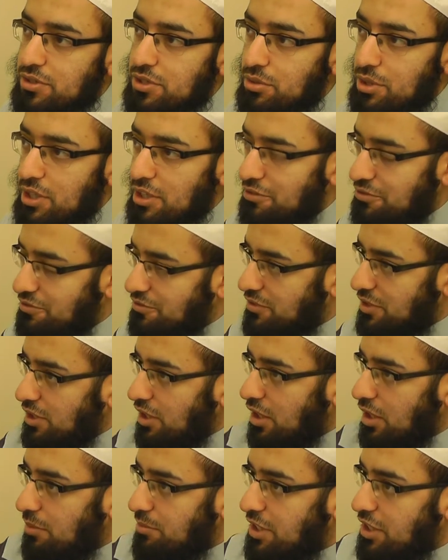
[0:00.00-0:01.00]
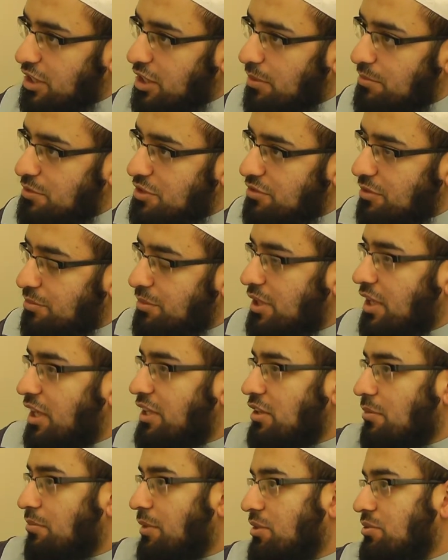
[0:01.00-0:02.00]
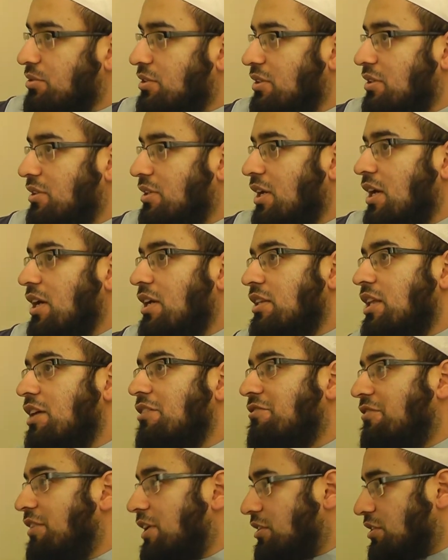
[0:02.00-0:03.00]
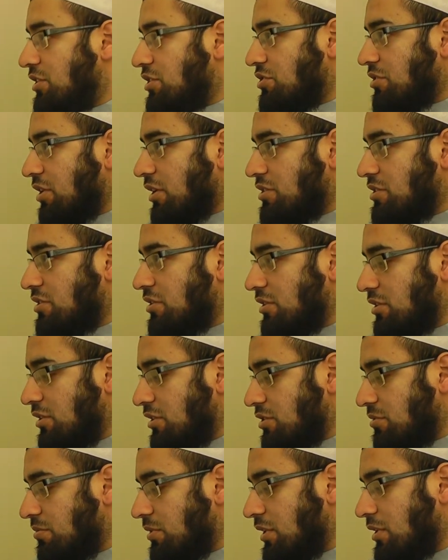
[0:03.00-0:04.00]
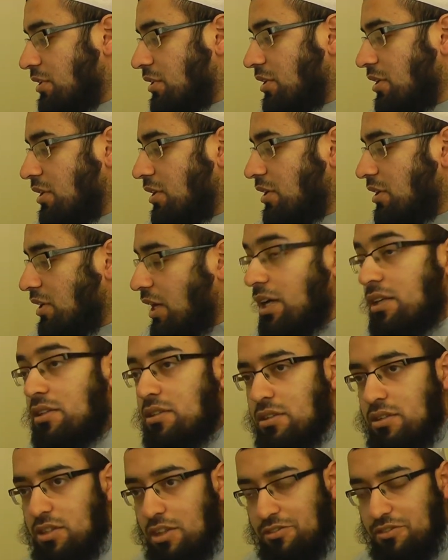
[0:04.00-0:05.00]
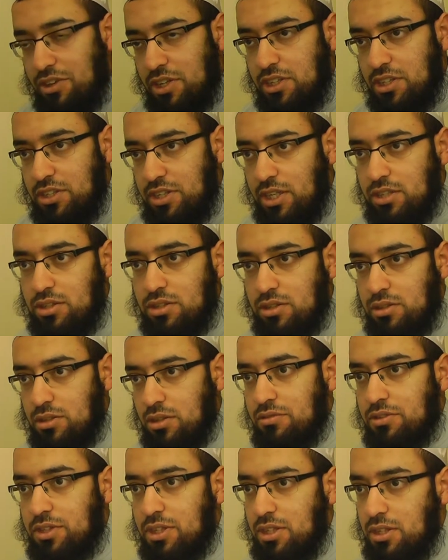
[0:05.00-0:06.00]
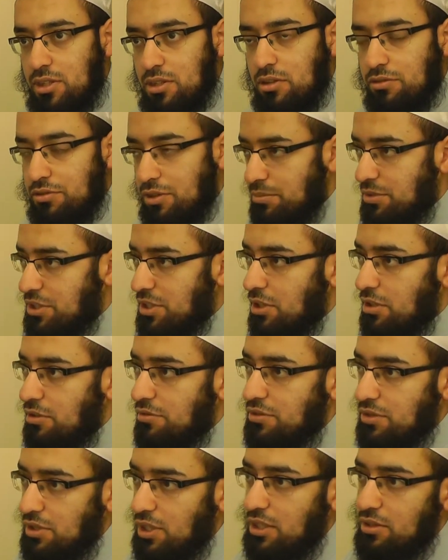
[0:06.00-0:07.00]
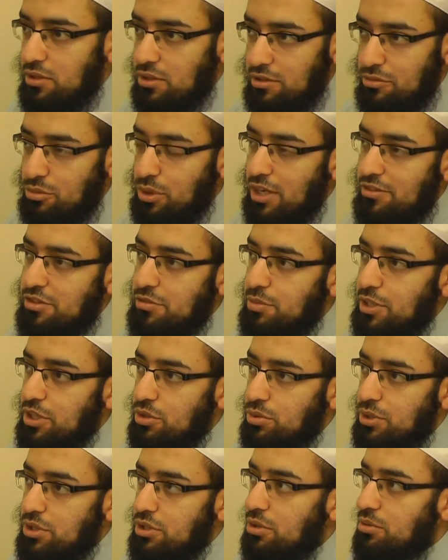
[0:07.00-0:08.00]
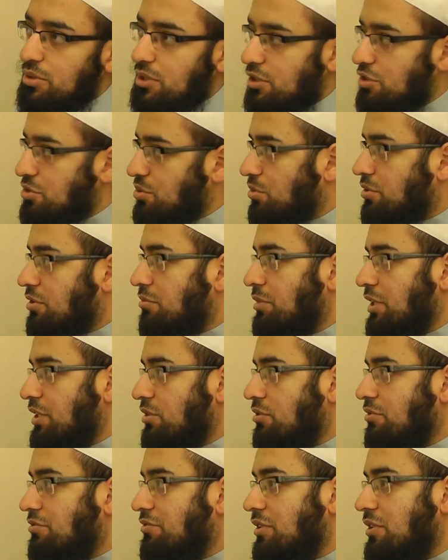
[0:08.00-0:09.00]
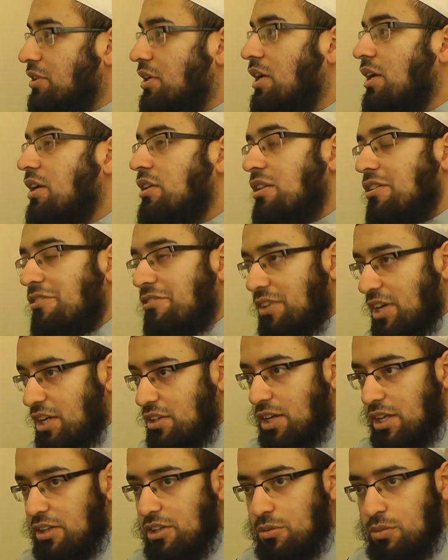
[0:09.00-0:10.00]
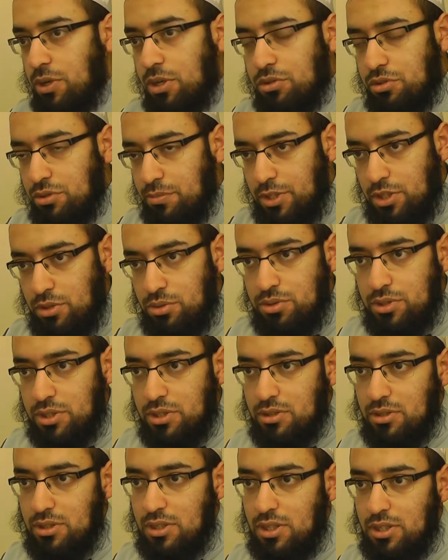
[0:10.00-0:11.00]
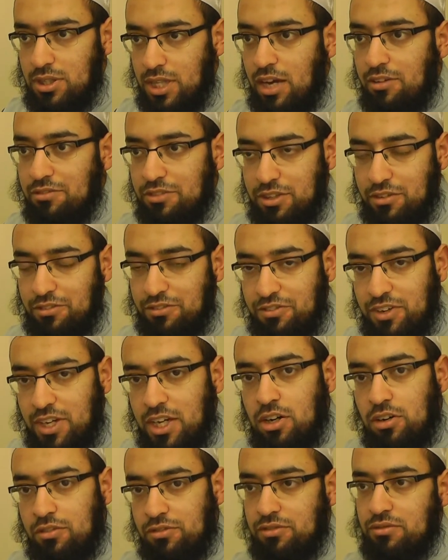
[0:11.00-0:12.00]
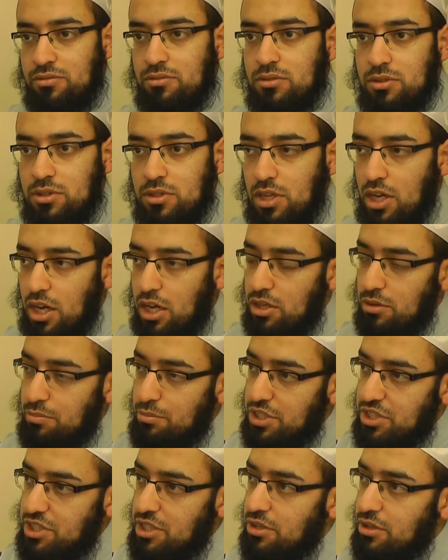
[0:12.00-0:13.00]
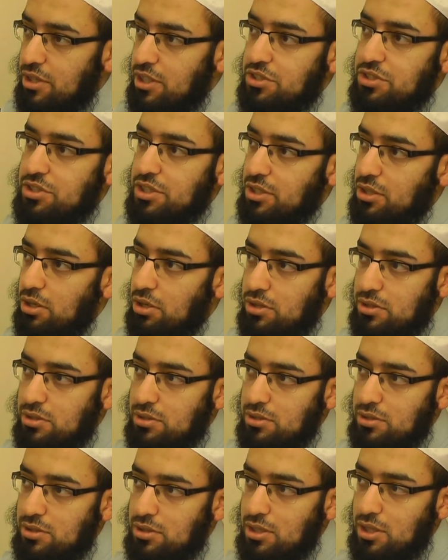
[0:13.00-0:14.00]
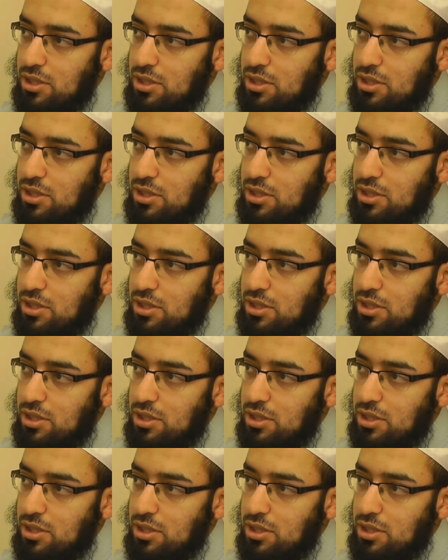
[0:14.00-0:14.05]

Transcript: so if the army comes from behind the mountain, they fear destruction in this world, and they fear the death of themselves and their wives being widowed and the children being orphaned. They fear that their wealth will be looted. They have the fear of materialistic loss.